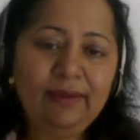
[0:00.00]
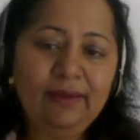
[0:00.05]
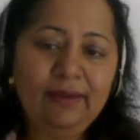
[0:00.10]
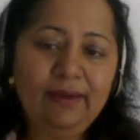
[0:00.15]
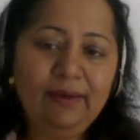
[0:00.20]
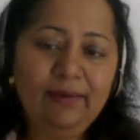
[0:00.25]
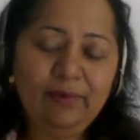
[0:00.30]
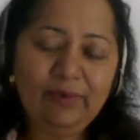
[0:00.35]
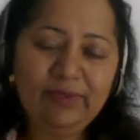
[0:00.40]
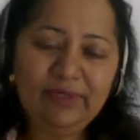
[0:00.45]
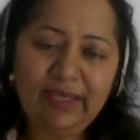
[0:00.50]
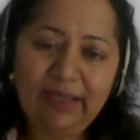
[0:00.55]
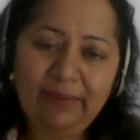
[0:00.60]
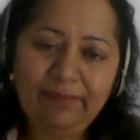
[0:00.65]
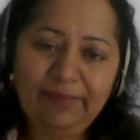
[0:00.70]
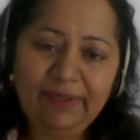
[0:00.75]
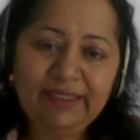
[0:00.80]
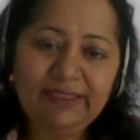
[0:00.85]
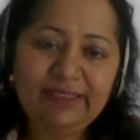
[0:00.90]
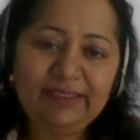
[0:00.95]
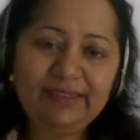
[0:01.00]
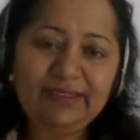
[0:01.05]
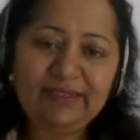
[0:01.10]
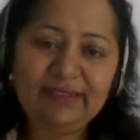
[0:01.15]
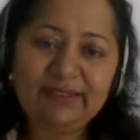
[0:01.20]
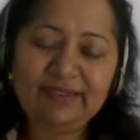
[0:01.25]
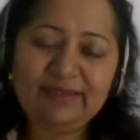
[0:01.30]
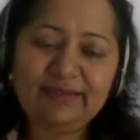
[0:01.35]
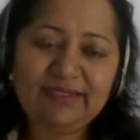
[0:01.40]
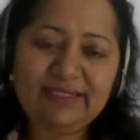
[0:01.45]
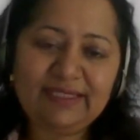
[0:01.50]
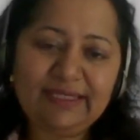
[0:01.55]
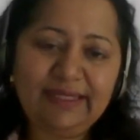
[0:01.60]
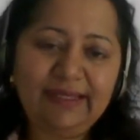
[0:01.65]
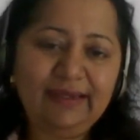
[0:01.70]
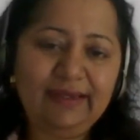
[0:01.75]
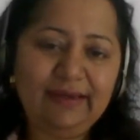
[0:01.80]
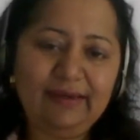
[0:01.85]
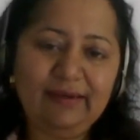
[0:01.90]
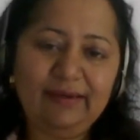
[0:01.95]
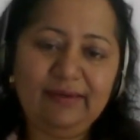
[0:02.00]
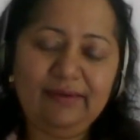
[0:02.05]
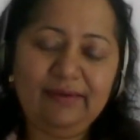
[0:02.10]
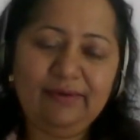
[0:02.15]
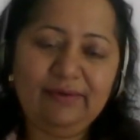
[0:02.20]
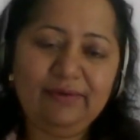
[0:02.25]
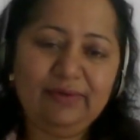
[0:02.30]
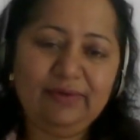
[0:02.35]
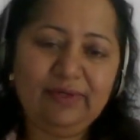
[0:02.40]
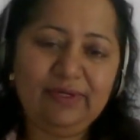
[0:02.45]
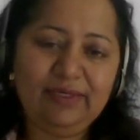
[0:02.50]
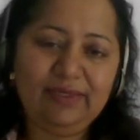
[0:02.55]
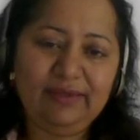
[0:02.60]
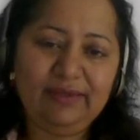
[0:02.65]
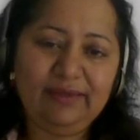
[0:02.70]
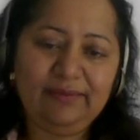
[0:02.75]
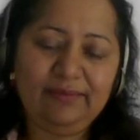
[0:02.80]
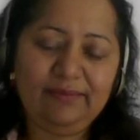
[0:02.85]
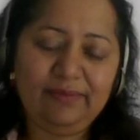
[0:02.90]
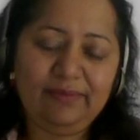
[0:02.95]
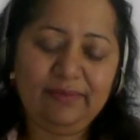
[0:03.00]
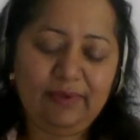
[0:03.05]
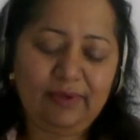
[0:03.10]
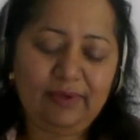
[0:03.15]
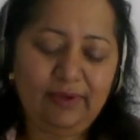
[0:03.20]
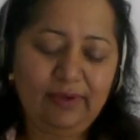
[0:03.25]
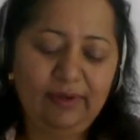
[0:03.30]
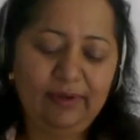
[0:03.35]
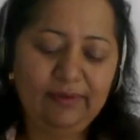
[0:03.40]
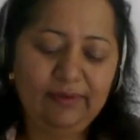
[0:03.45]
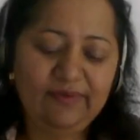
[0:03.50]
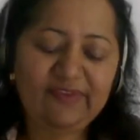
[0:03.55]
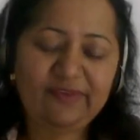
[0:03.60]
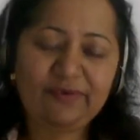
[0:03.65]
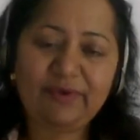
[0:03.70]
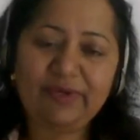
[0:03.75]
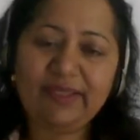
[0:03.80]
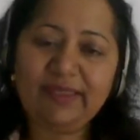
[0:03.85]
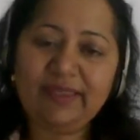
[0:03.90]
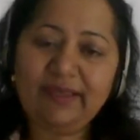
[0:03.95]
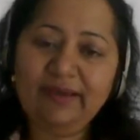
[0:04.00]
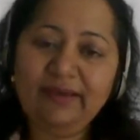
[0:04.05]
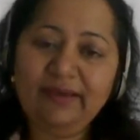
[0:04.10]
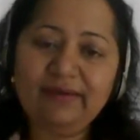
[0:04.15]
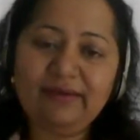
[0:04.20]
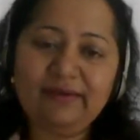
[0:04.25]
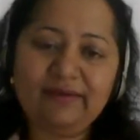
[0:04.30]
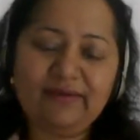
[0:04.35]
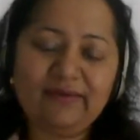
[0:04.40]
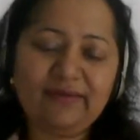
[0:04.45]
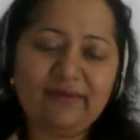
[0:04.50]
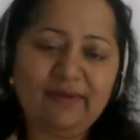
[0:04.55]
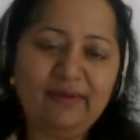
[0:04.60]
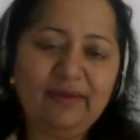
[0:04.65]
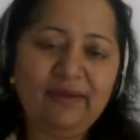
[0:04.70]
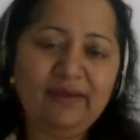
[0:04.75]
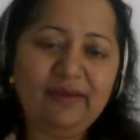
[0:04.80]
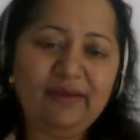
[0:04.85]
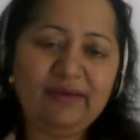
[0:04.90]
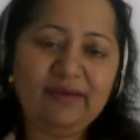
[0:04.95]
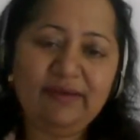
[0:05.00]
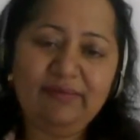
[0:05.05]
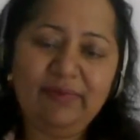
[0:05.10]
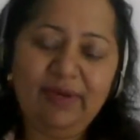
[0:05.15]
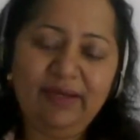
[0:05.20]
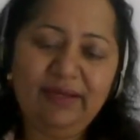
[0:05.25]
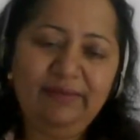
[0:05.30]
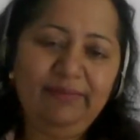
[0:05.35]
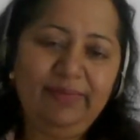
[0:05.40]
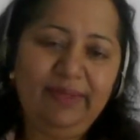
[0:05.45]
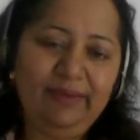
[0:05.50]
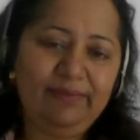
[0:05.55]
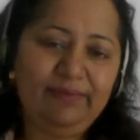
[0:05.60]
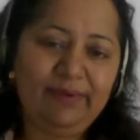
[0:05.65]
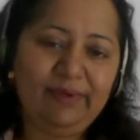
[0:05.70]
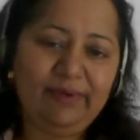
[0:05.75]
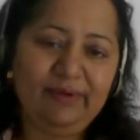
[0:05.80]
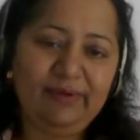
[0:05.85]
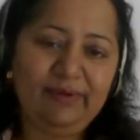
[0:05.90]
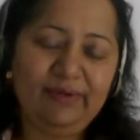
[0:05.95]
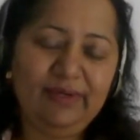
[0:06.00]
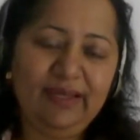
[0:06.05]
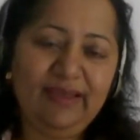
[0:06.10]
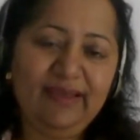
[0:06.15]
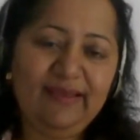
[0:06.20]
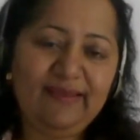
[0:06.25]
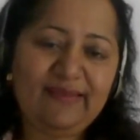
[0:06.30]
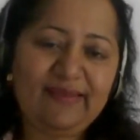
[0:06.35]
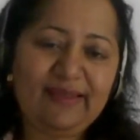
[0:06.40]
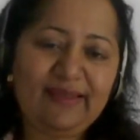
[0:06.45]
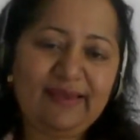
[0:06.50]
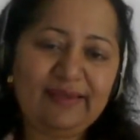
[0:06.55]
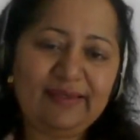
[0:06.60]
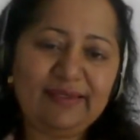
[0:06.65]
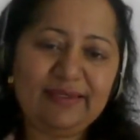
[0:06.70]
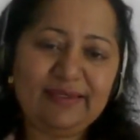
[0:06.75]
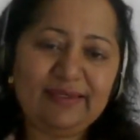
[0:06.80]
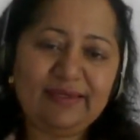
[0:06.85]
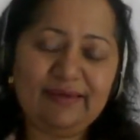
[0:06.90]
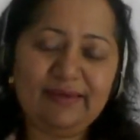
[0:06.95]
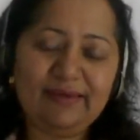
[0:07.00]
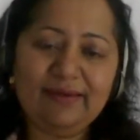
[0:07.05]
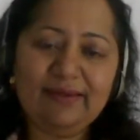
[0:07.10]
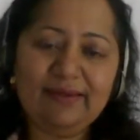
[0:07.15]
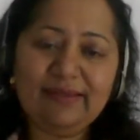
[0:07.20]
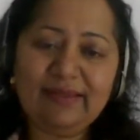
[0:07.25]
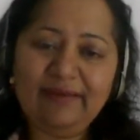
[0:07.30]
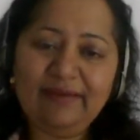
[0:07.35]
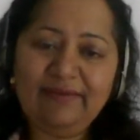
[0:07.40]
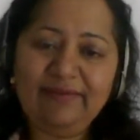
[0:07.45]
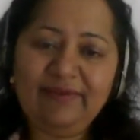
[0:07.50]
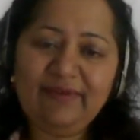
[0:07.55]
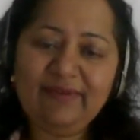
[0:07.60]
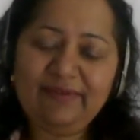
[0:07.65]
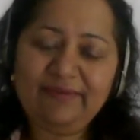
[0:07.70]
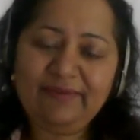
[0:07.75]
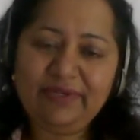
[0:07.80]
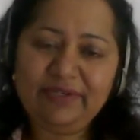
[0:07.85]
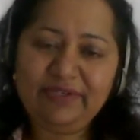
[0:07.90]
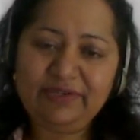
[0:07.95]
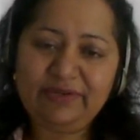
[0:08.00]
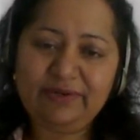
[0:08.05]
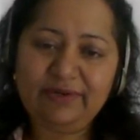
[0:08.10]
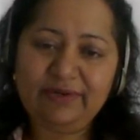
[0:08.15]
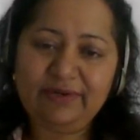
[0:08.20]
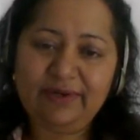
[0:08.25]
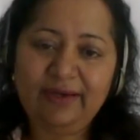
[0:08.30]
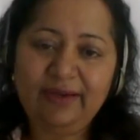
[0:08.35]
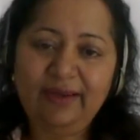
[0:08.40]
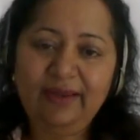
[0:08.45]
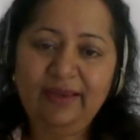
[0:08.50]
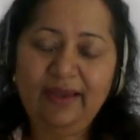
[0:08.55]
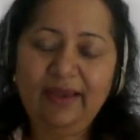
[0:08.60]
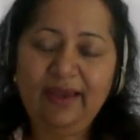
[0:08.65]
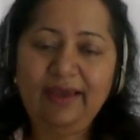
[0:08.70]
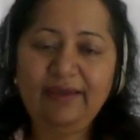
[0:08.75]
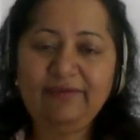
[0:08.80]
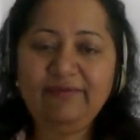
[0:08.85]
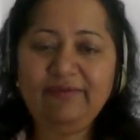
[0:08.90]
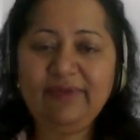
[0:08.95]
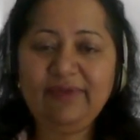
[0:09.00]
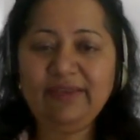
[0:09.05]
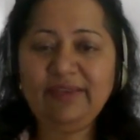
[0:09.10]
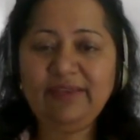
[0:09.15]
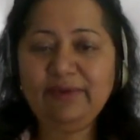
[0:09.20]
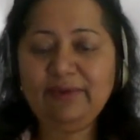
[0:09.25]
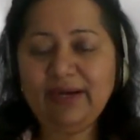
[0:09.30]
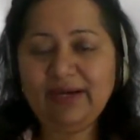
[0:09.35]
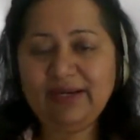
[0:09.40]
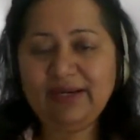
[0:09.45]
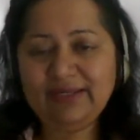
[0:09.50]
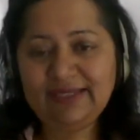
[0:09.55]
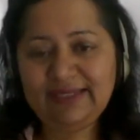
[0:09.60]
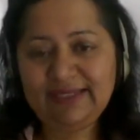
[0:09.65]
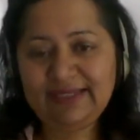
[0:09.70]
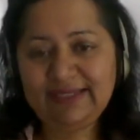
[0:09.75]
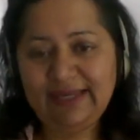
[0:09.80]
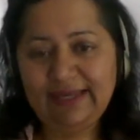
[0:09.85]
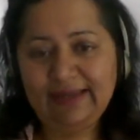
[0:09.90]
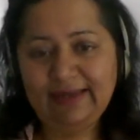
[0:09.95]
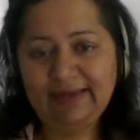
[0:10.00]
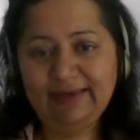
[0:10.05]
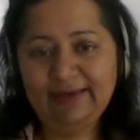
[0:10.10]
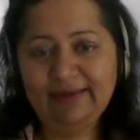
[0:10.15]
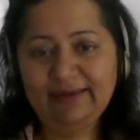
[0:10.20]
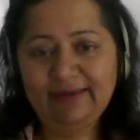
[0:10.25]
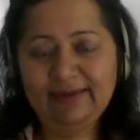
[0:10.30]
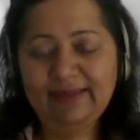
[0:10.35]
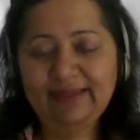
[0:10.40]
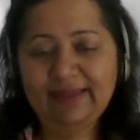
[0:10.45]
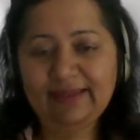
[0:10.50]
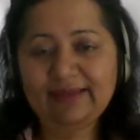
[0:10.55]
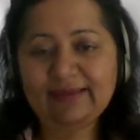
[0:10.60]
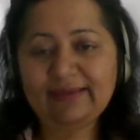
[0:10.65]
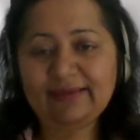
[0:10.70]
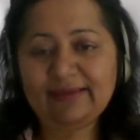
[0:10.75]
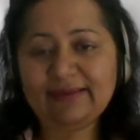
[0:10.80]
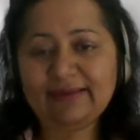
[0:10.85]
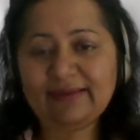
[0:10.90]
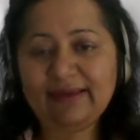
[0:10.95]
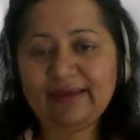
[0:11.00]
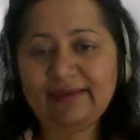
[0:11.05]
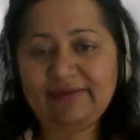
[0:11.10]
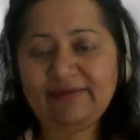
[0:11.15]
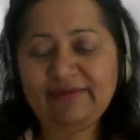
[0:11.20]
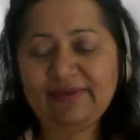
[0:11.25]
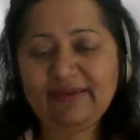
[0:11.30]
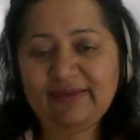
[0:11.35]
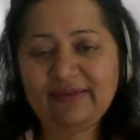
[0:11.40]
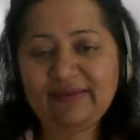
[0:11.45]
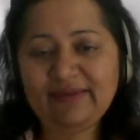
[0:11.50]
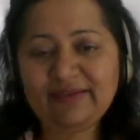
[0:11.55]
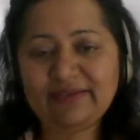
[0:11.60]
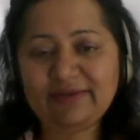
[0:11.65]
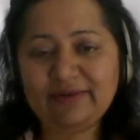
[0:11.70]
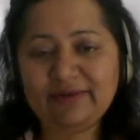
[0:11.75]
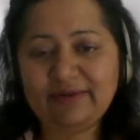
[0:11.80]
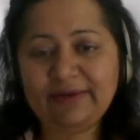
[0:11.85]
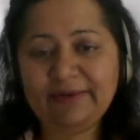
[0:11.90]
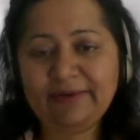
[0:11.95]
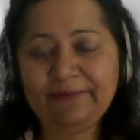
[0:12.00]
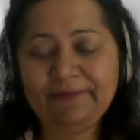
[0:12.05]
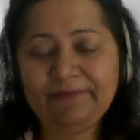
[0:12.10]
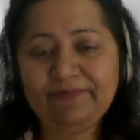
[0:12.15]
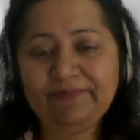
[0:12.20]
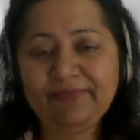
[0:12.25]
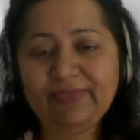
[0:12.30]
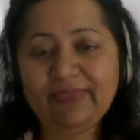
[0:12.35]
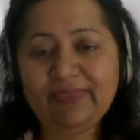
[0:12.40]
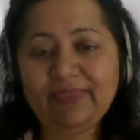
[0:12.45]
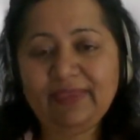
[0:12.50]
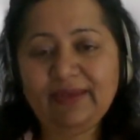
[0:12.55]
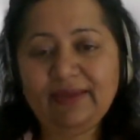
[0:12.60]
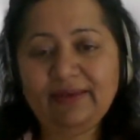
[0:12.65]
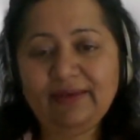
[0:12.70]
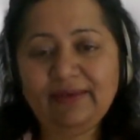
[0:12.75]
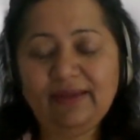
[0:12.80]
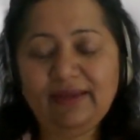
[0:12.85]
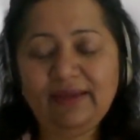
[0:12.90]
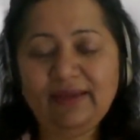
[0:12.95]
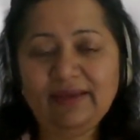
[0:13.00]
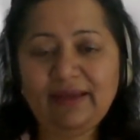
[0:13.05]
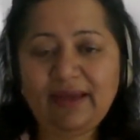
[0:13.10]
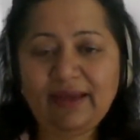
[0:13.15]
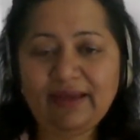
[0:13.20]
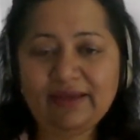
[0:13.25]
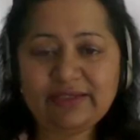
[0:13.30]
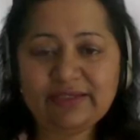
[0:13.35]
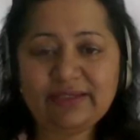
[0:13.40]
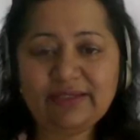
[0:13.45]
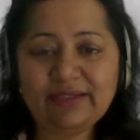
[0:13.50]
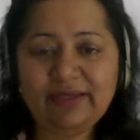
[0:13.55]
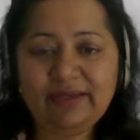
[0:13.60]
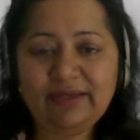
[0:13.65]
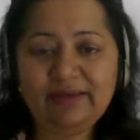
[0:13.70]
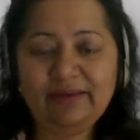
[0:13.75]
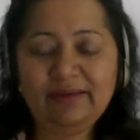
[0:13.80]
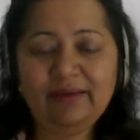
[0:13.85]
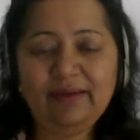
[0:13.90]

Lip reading: What Epictetus or Seneca, who are the Stoic thinkers, remind people is that life is very short. And when you understand that life is short, then it actually